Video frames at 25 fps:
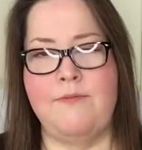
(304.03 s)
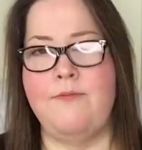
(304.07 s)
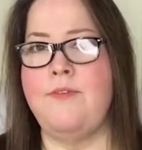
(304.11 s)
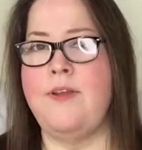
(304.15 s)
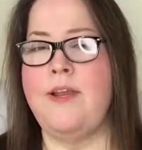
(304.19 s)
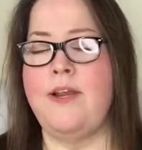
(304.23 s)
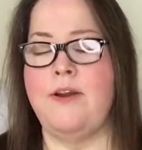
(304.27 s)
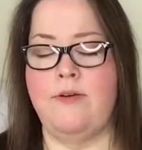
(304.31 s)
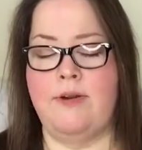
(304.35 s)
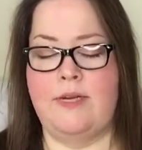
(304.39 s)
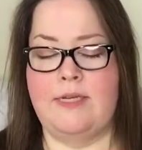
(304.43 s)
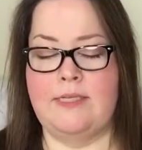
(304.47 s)

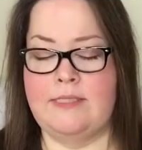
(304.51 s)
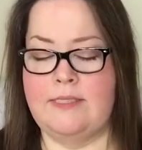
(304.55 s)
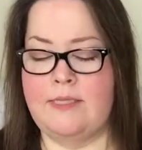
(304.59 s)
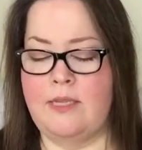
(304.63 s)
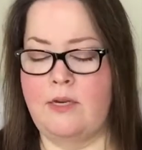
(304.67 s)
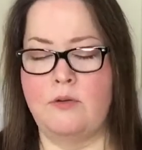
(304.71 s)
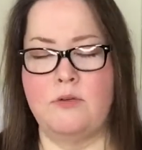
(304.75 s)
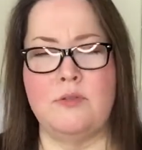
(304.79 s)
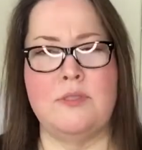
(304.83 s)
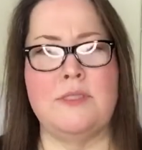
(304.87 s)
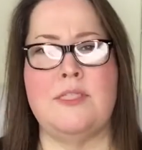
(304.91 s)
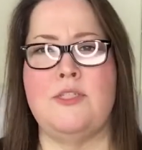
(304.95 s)
very
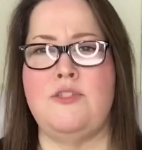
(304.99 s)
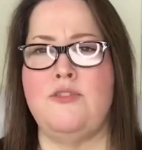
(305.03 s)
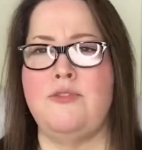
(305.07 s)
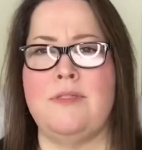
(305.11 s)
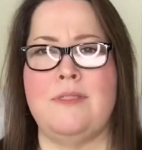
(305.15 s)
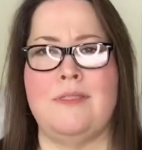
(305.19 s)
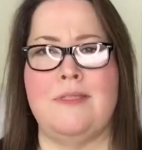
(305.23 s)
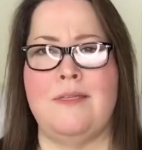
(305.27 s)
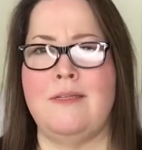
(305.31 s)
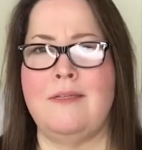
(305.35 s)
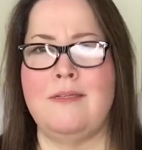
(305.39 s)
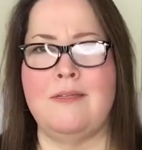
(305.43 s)
subtle
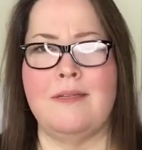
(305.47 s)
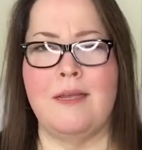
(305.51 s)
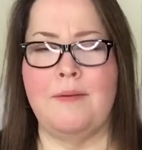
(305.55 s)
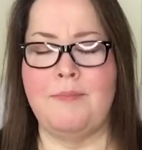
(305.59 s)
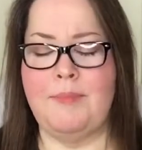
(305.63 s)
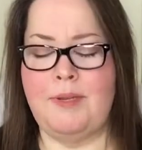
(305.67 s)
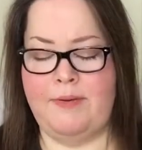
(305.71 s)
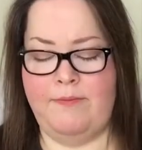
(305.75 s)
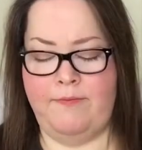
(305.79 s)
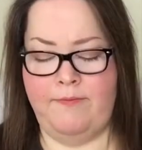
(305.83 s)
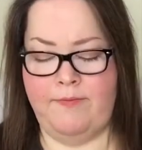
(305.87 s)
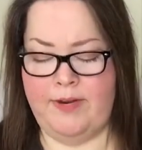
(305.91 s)
citrus scent. I
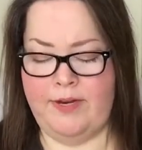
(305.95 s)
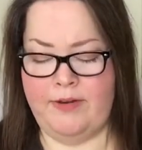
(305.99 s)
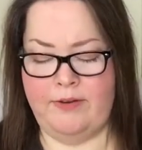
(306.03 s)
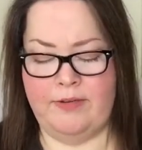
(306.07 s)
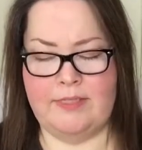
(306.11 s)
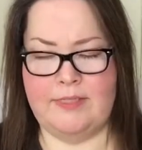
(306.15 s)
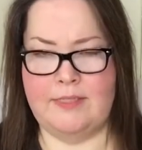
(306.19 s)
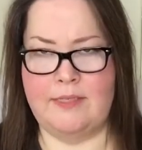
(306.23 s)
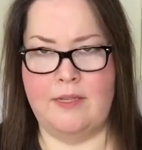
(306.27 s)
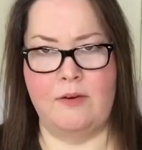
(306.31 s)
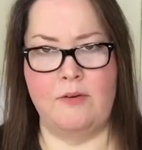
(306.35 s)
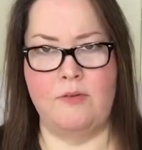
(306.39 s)
mean,
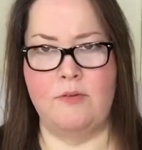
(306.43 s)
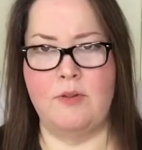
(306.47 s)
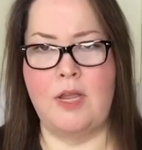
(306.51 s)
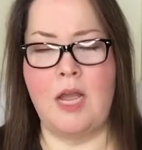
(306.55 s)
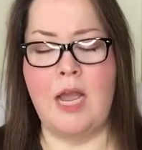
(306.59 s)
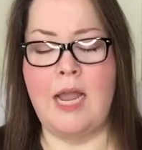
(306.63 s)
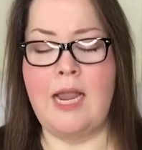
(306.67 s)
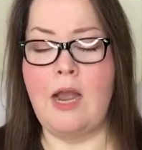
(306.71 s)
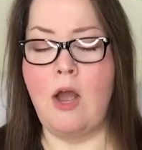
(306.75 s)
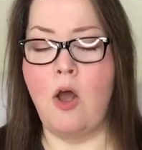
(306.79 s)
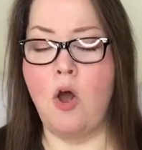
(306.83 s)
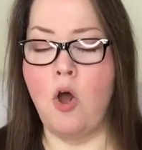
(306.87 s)
very subtle.
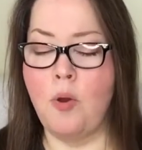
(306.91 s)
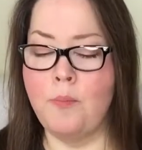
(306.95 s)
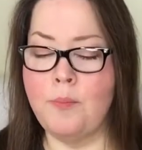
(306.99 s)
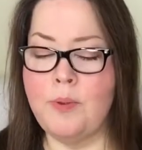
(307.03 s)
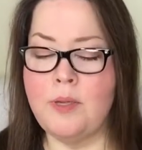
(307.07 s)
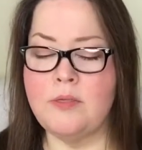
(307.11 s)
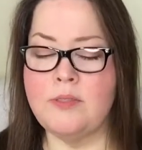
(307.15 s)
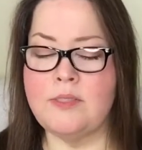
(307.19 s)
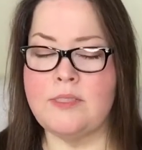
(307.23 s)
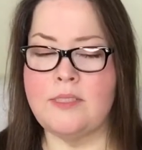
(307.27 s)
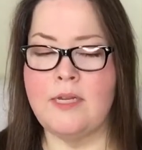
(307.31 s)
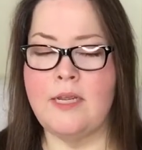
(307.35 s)
I
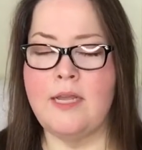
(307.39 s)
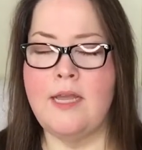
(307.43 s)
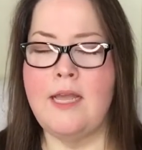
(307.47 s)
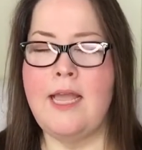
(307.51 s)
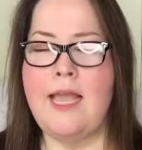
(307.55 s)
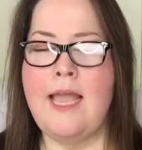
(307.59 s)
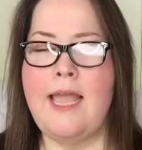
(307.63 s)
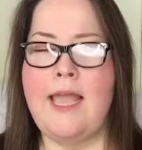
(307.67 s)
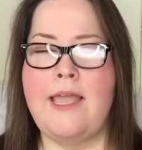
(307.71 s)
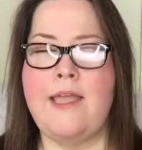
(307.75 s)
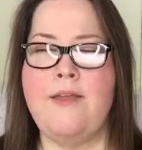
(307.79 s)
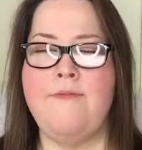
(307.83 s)
almost,
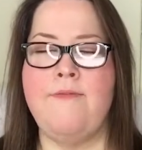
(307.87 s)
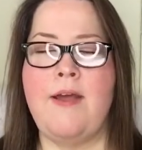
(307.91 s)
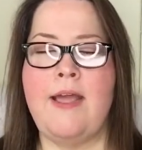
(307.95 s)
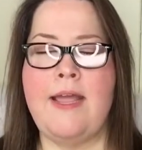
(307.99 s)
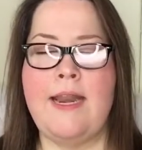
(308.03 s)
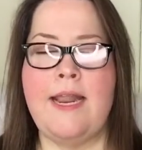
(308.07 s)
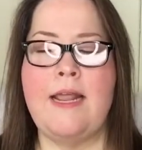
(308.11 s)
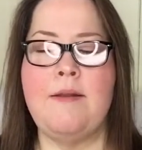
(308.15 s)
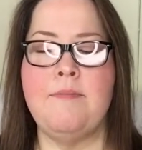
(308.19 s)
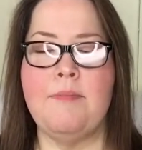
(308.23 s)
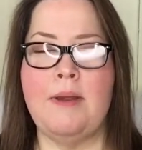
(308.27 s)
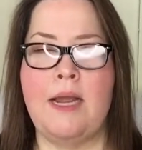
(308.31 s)
if
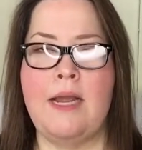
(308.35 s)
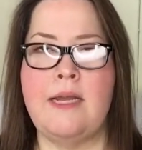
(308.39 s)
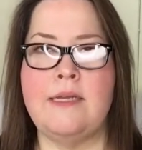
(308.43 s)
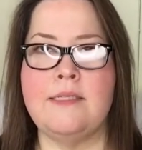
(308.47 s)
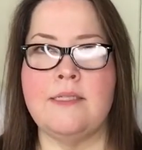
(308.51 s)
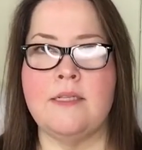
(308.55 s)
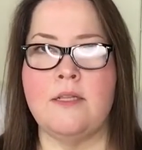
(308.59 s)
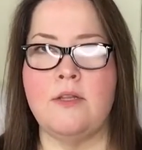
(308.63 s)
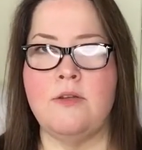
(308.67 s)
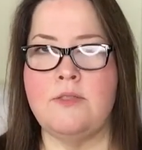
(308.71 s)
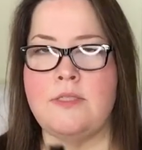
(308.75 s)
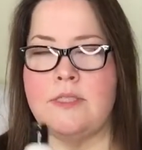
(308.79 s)
I'd had my
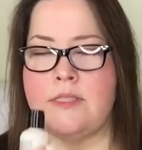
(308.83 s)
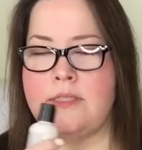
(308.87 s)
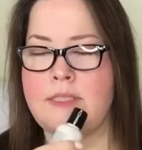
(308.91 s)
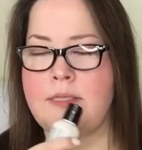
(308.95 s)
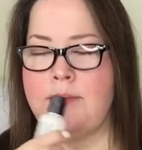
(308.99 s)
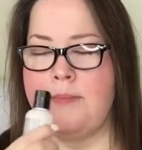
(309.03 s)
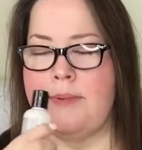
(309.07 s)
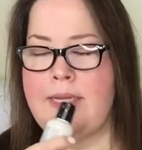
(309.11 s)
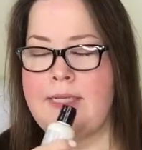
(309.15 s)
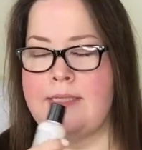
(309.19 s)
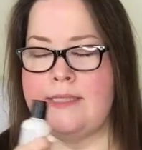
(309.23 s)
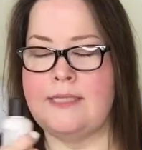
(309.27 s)
eyes closed and
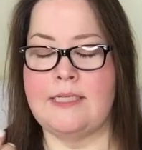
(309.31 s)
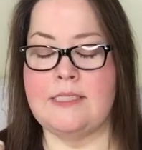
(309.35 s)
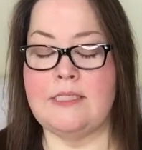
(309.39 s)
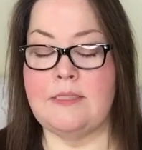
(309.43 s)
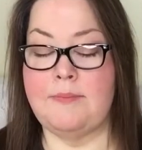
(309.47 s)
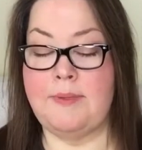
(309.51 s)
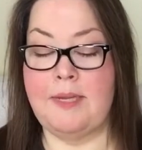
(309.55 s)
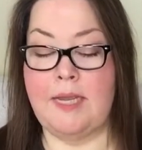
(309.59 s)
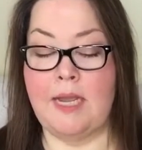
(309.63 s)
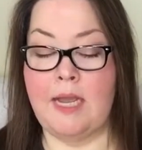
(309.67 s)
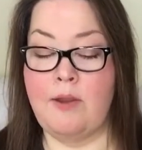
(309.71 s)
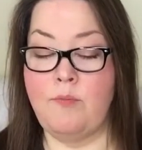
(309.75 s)
somebody had
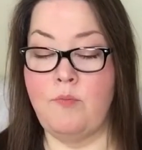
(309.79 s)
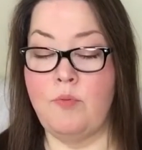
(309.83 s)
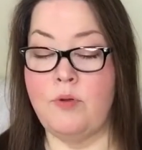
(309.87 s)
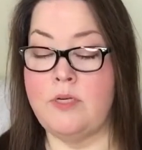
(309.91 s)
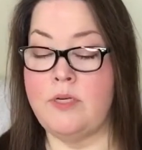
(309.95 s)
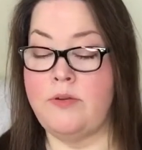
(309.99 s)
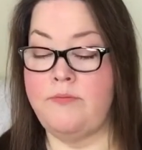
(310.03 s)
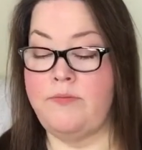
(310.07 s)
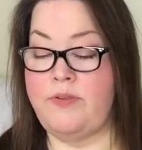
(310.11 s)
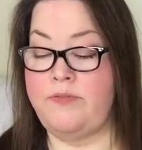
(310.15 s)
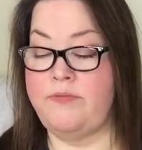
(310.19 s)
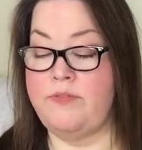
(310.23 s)
tested me, I
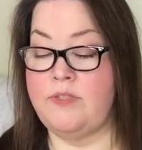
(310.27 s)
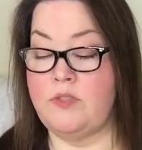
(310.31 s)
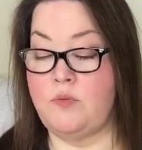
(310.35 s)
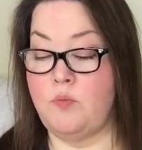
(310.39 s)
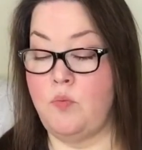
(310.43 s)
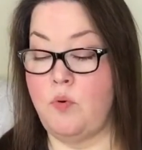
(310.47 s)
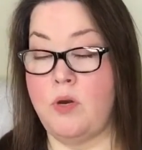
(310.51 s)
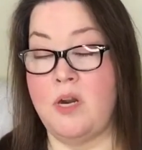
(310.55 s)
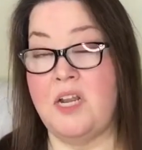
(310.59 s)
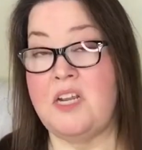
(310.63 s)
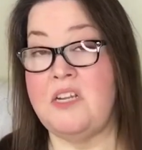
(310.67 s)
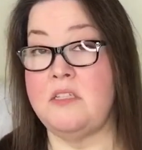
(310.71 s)
wouldn't have even
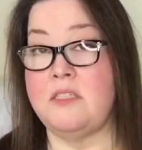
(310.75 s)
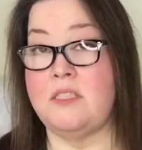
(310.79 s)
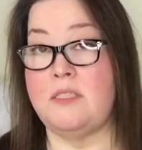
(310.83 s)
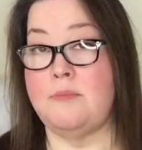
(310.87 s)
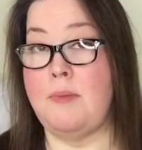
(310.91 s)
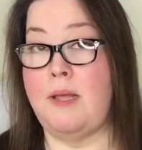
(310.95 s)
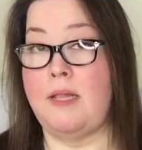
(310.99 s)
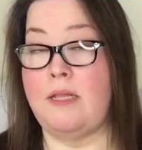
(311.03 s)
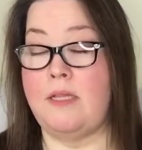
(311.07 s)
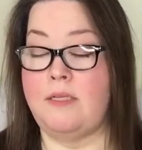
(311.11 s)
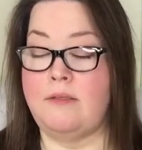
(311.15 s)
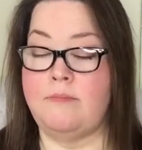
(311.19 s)
sworn I could
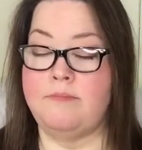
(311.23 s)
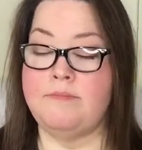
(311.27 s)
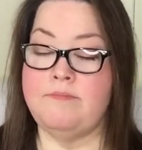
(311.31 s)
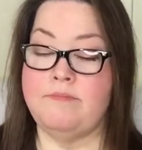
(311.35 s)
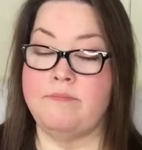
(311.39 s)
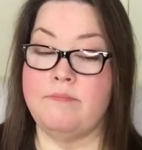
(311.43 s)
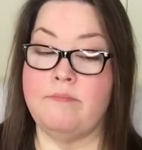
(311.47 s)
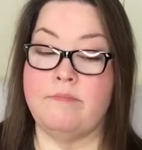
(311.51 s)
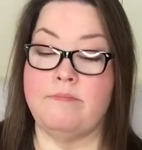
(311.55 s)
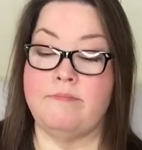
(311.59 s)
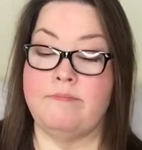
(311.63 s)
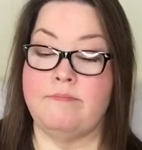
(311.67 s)
smell
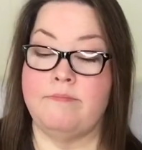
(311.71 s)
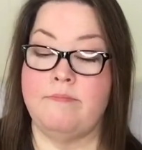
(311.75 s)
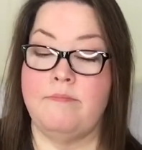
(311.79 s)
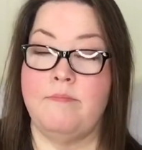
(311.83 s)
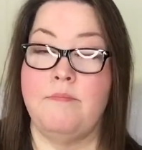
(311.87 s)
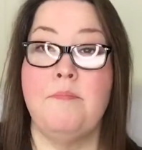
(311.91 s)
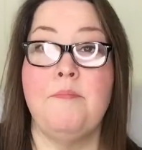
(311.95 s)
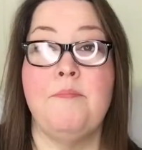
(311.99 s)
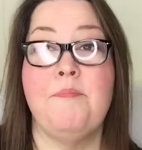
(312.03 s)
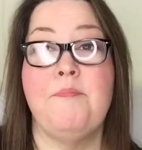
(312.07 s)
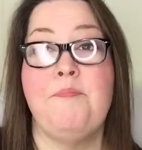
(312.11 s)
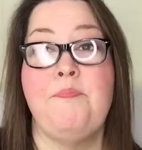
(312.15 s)

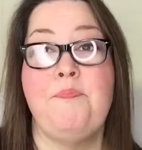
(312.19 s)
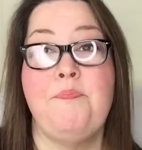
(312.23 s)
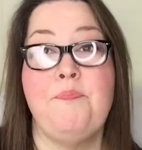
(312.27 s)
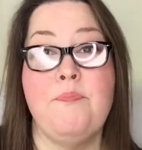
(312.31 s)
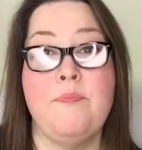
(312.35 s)
it.